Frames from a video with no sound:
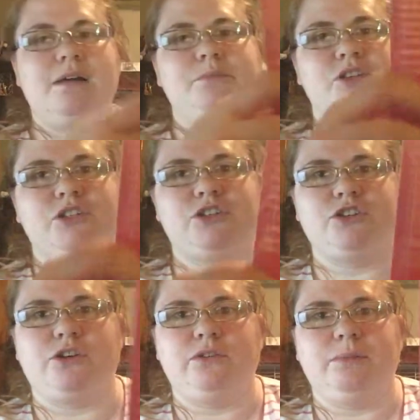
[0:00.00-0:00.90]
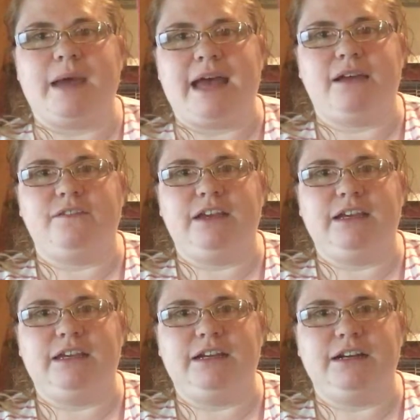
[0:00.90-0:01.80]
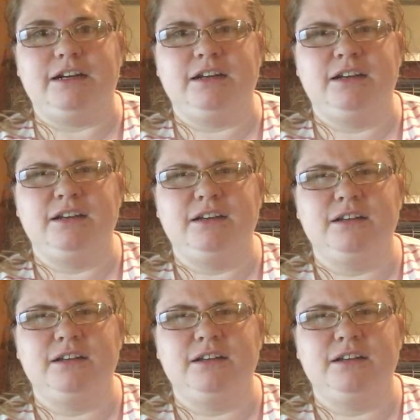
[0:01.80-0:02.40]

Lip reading: Just to show you the back of it here,